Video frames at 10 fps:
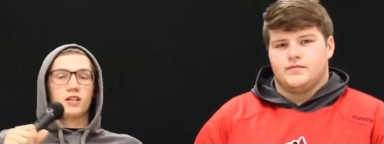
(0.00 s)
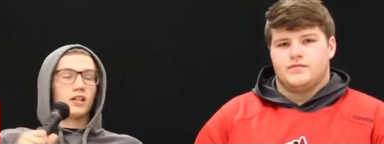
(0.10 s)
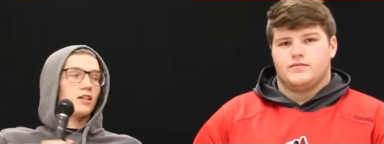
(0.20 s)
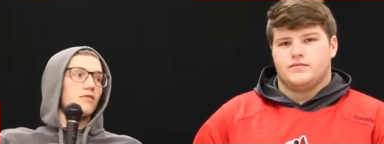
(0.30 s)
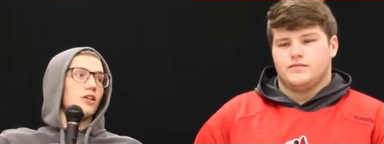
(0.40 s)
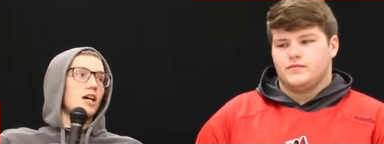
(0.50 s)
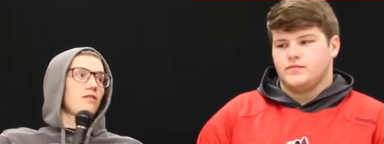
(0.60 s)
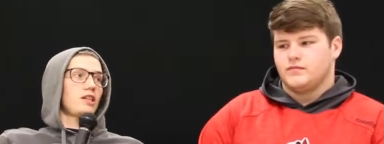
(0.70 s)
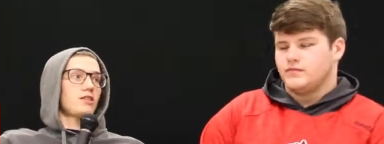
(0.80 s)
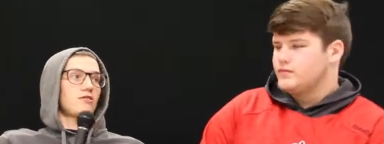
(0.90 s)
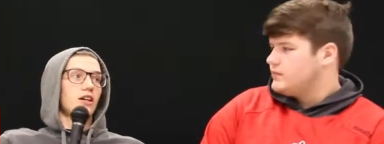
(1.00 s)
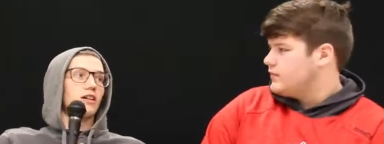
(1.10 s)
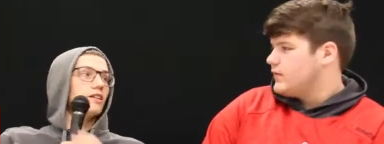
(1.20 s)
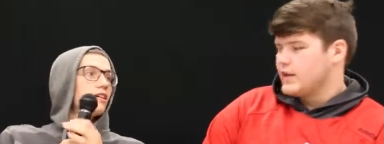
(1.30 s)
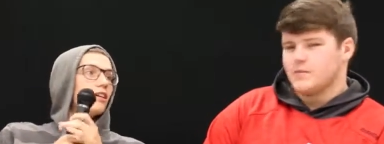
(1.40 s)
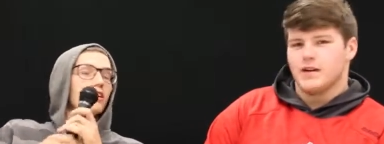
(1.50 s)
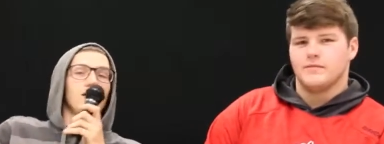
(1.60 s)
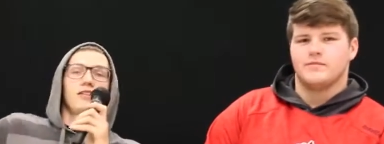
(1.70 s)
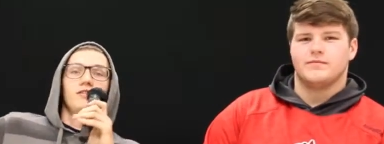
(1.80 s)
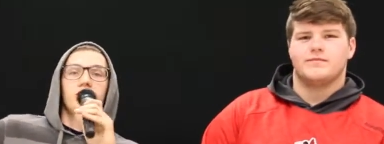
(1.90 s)
Speaker 1: sick interview, Gavin. Thanks for that. Thanks.
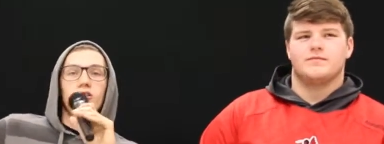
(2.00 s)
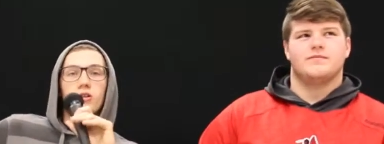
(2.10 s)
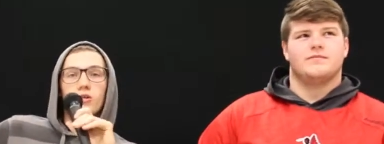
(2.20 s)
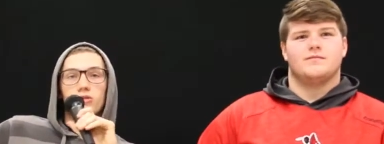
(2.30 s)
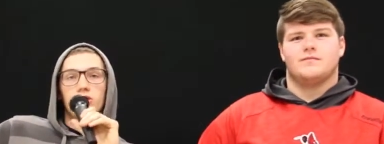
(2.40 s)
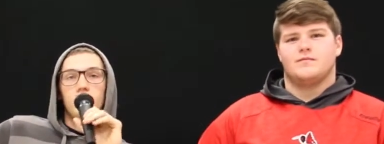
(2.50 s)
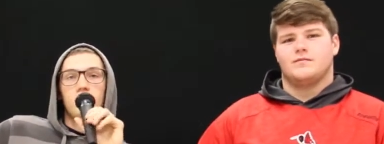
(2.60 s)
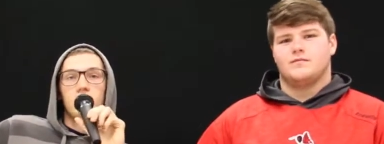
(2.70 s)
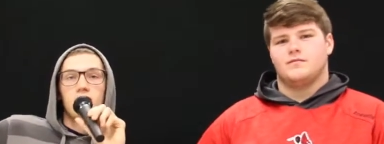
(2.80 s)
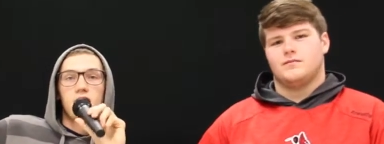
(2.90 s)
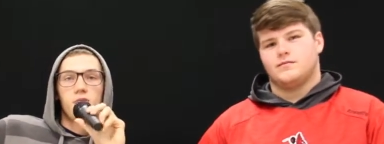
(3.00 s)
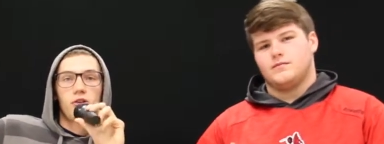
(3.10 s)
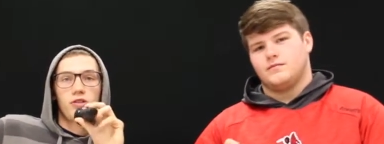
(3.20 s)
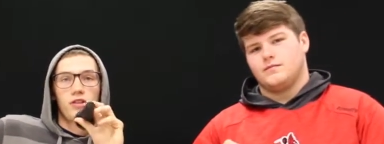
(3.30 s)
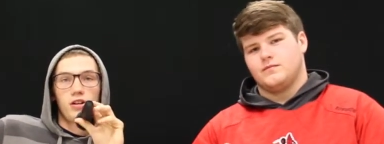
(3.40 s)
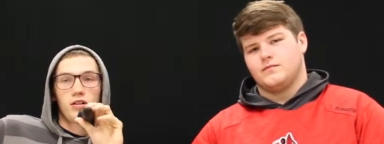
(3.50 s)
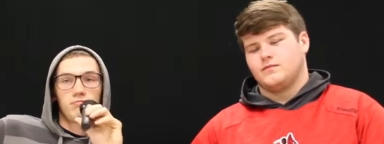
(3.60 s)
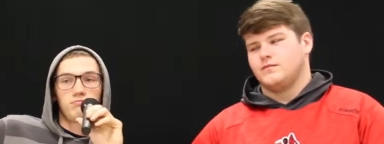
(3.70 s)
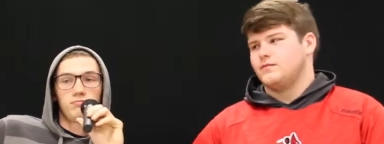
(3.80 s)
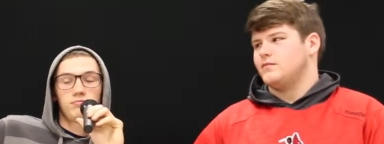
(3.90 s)
So uh, we'll see you next time with uh,
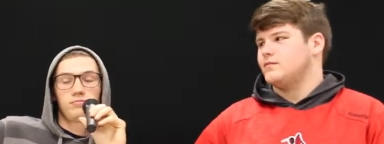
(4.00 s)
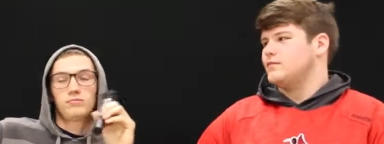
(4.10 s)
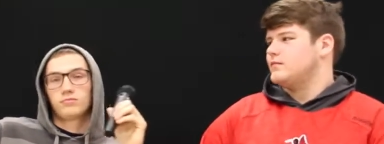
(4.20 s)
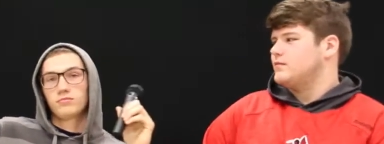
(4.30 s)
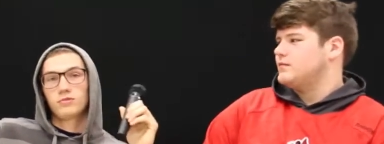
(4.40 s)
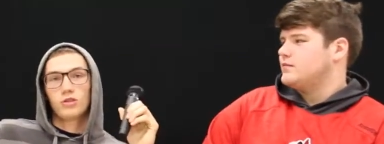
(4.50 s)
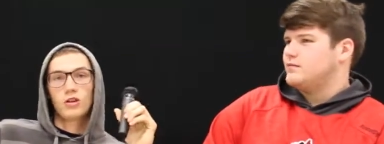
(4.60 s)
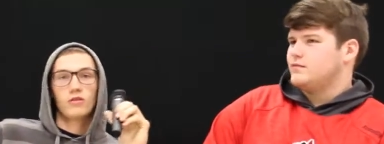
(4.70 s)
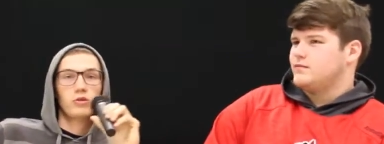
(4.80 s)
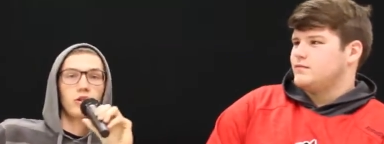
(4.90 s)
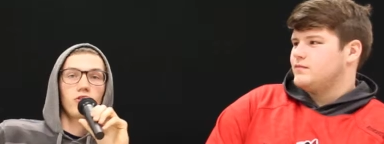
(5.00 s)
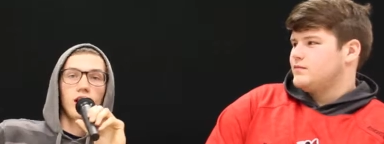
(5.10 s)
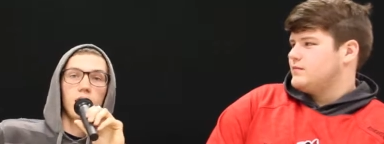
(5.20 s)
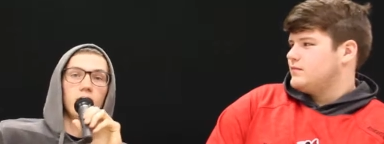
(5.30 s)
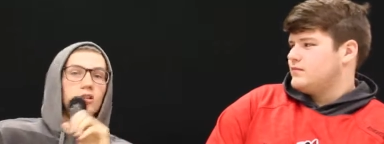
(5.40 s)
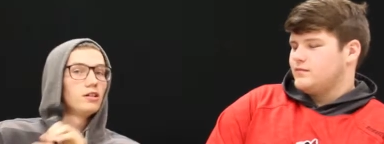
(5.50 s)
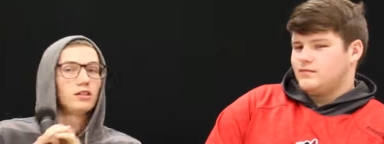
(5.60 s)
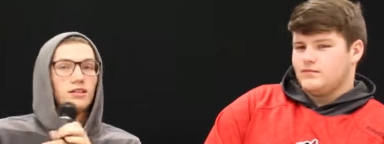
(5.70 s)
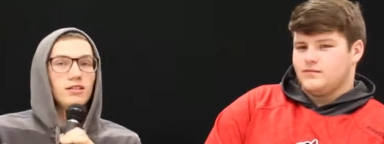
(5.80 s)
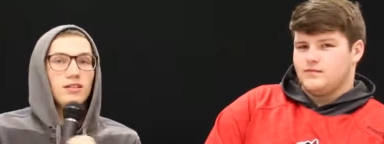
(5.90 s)
whoever we grab.
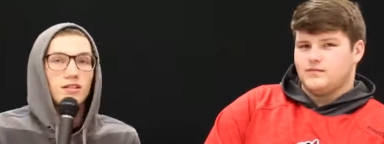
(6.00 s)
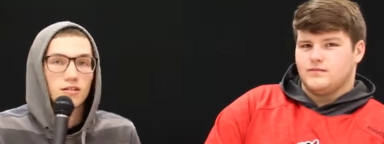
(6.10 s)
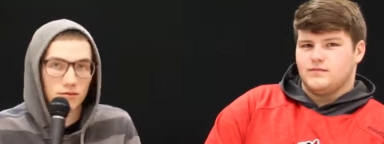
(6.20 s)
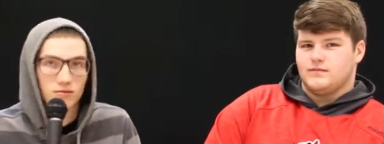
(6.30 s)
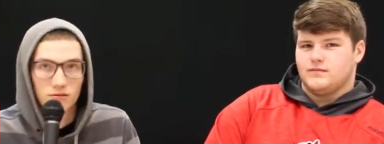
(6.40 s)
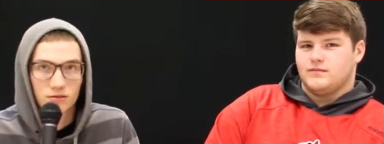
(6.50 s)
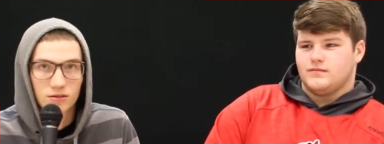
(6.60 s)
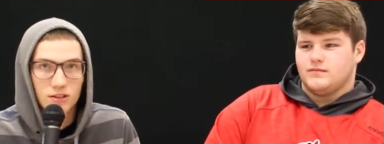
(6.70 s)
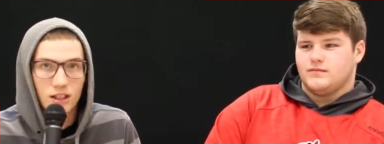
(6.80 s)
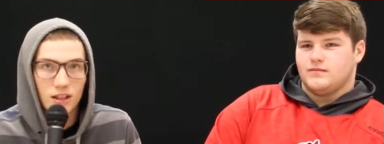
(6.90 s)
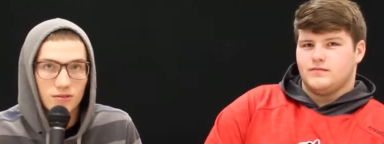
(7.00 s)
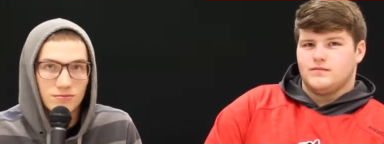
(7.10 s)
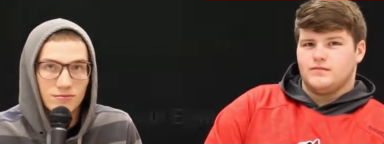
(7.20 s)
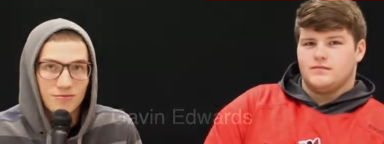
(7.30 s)
See ya.